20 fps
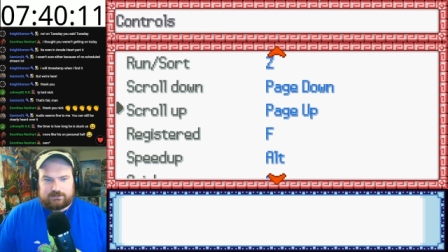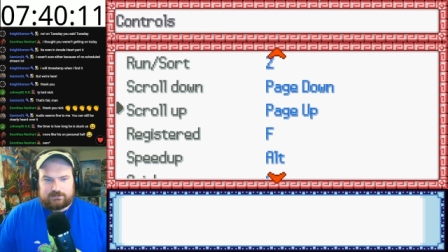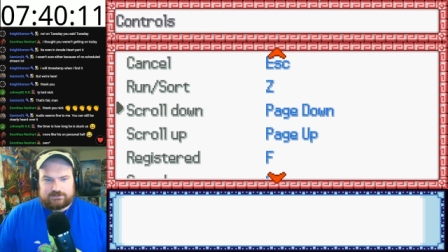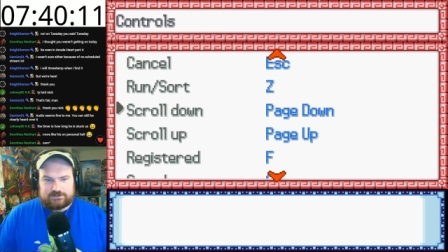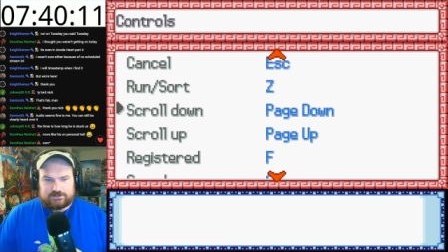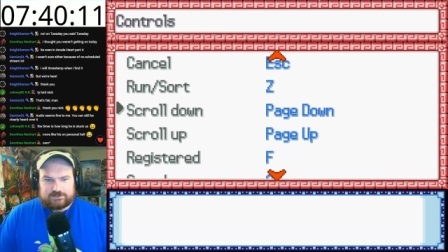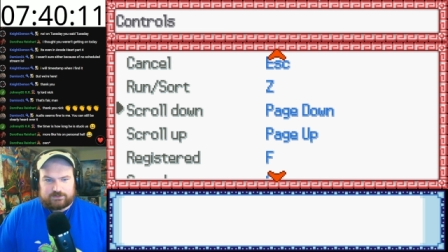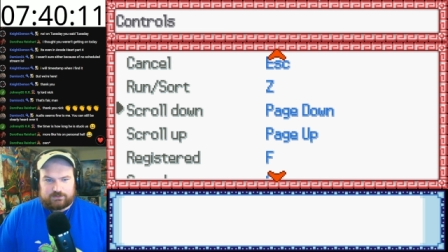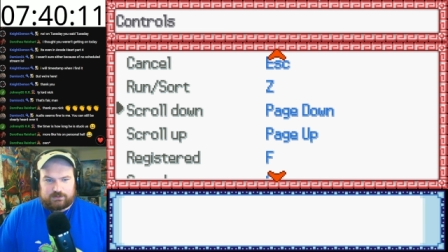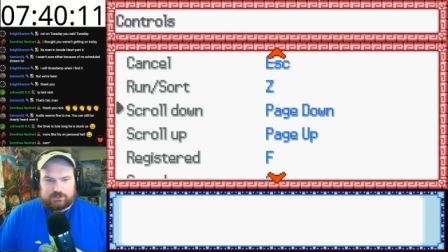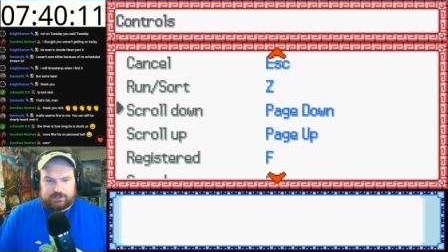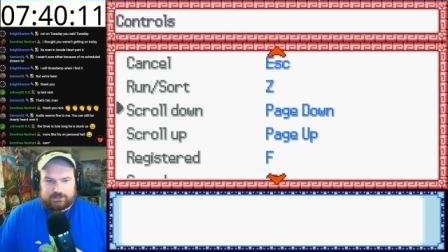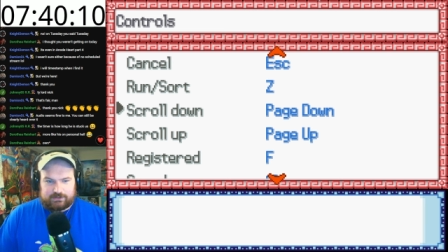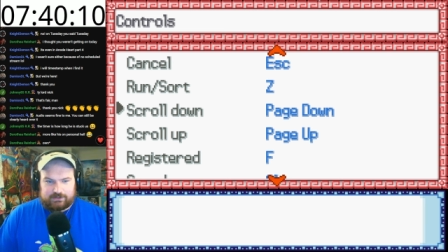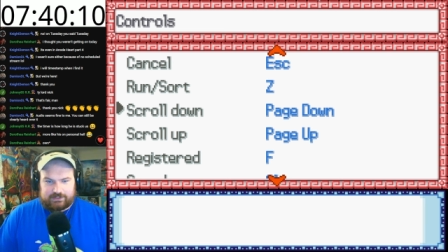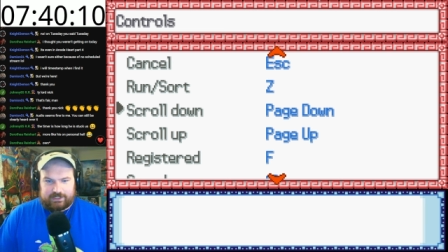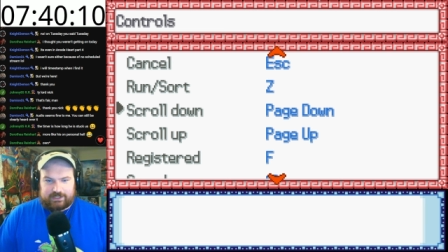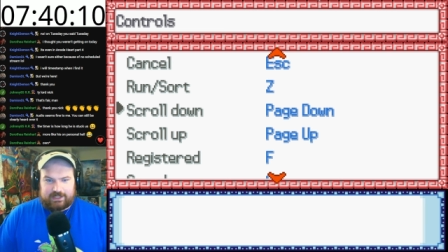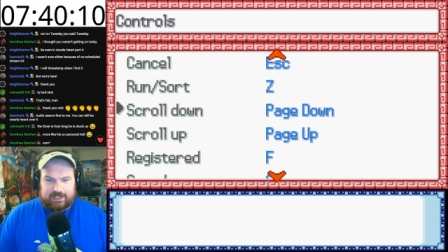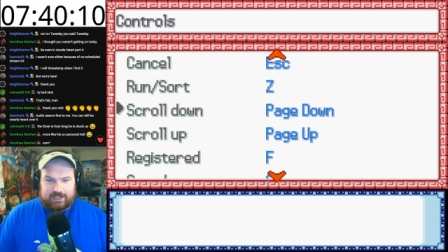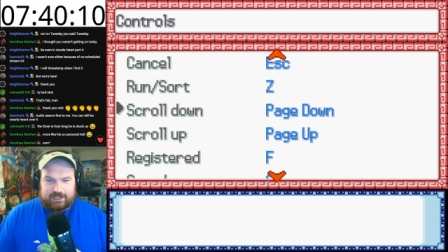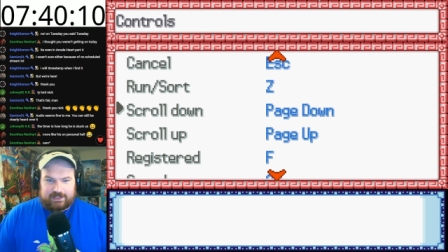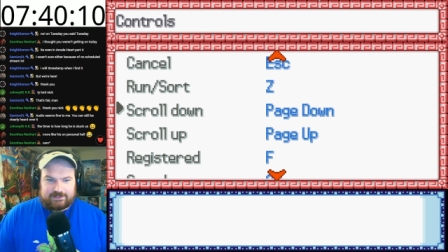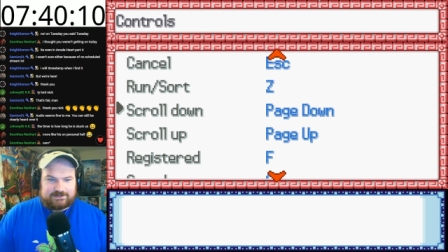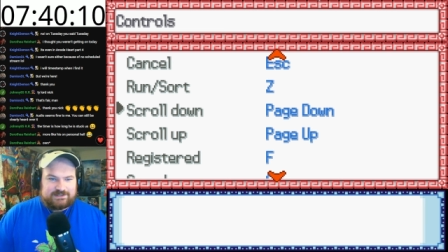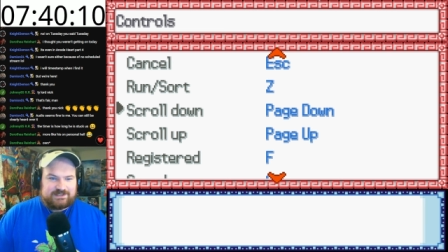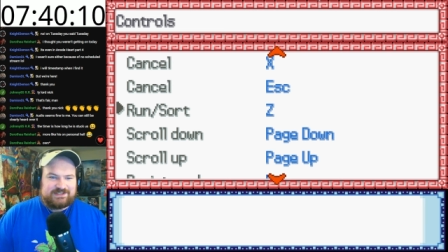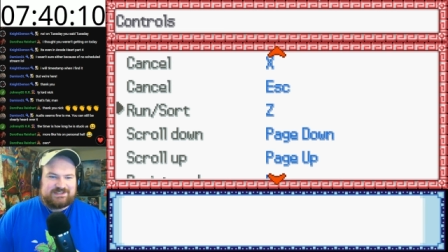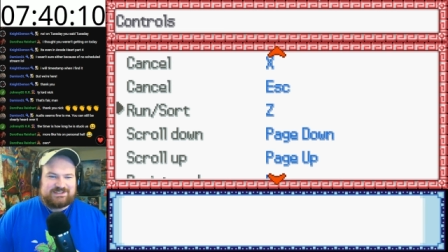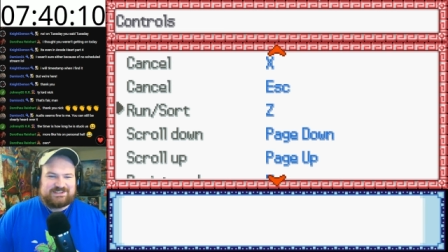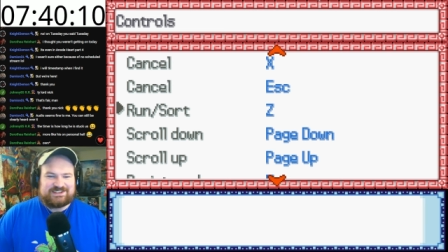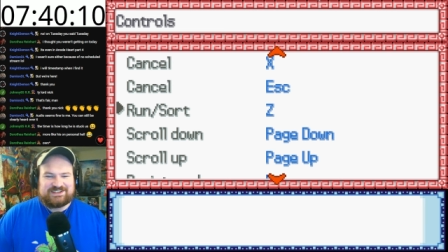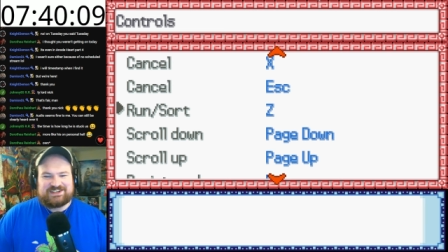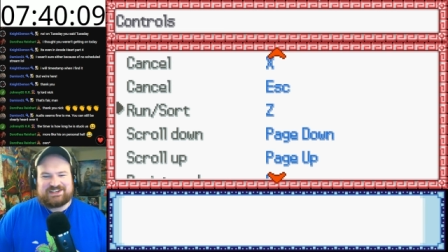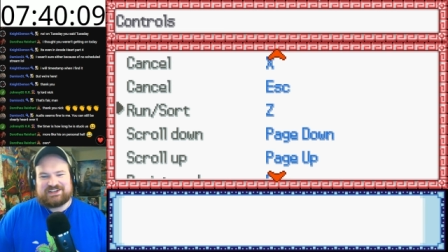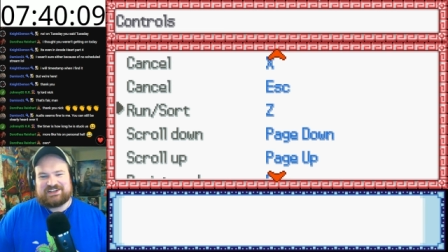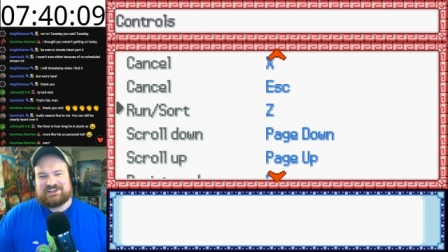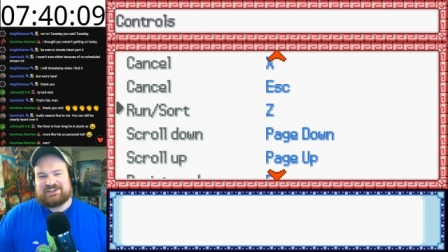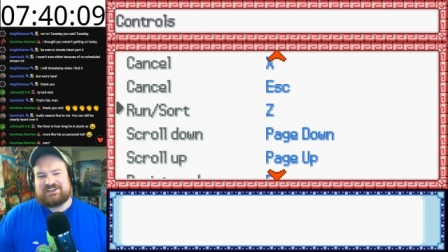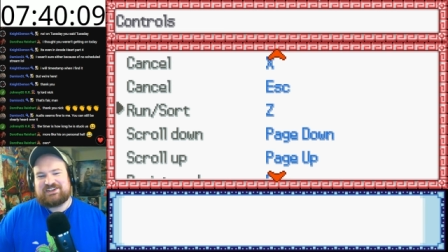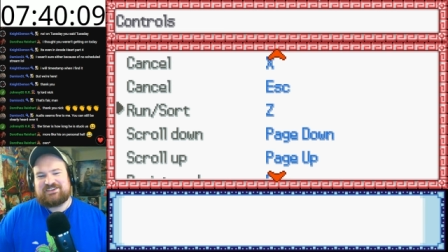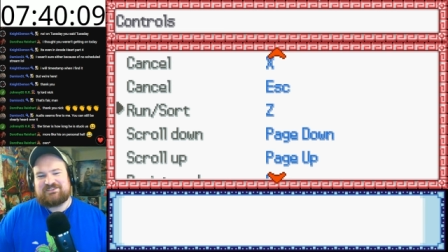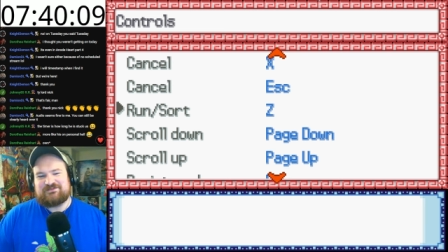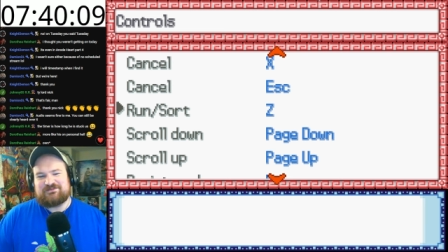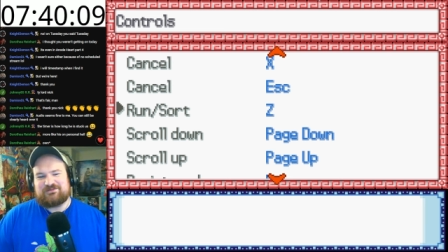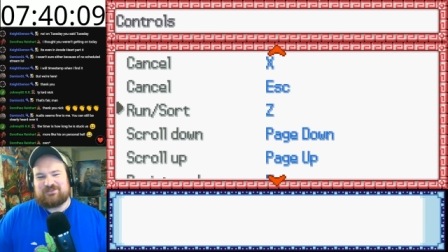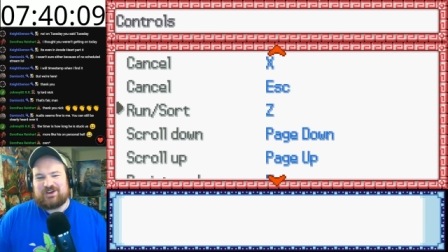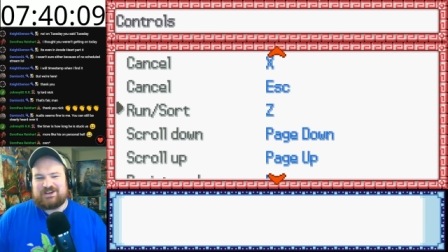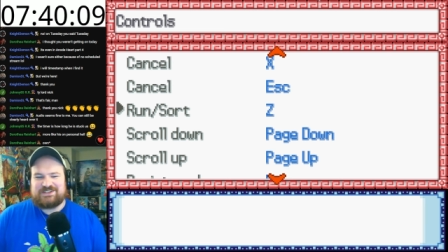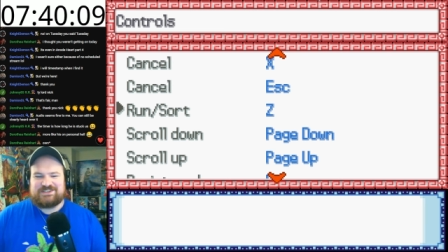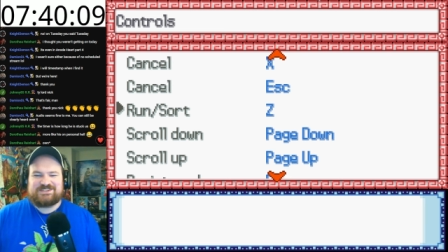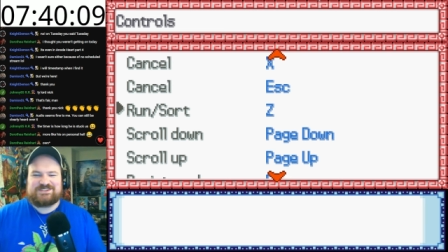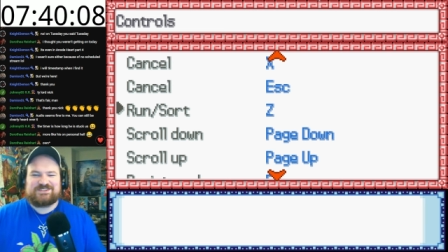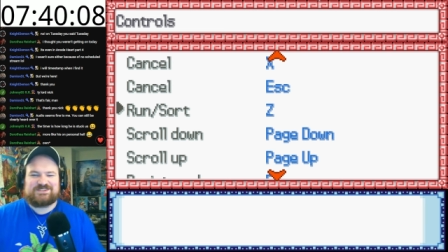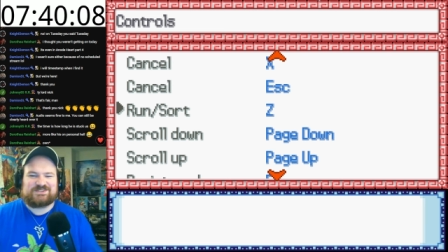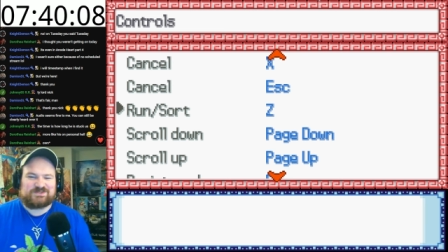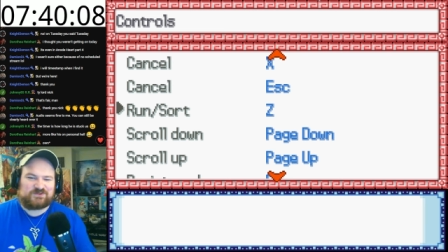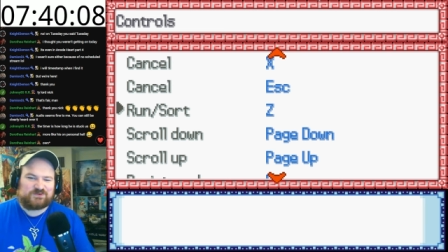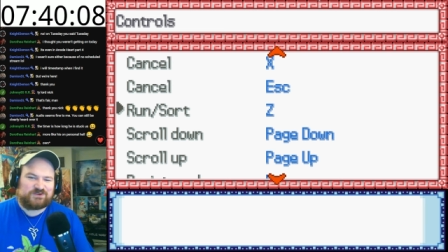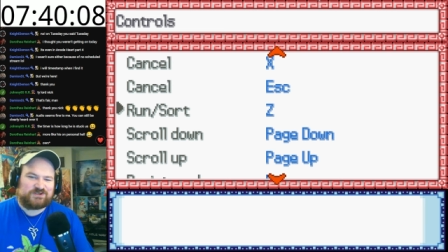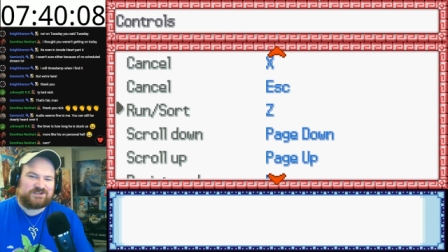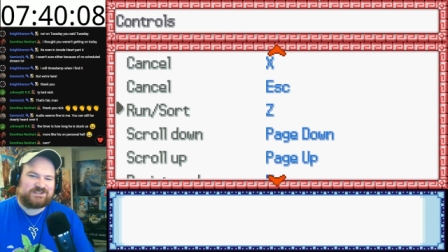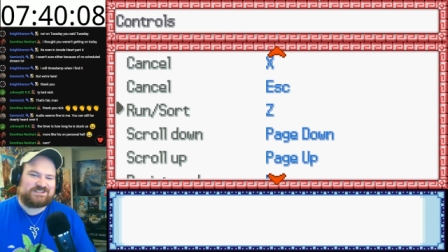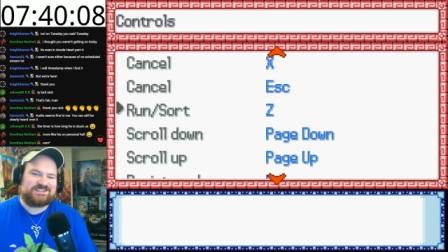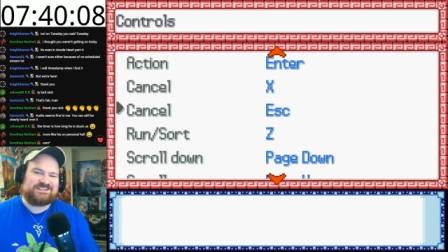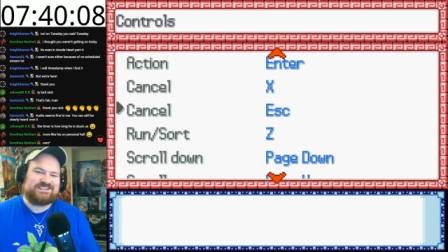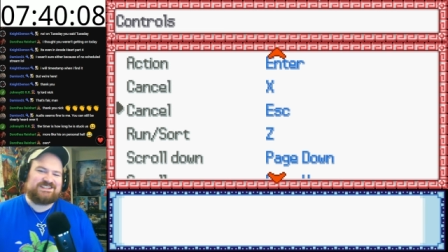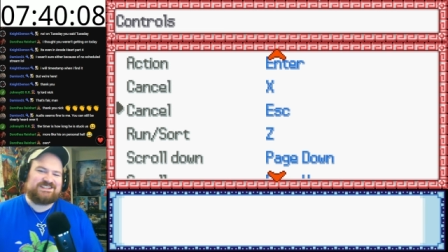So clearly I can't. Run sort.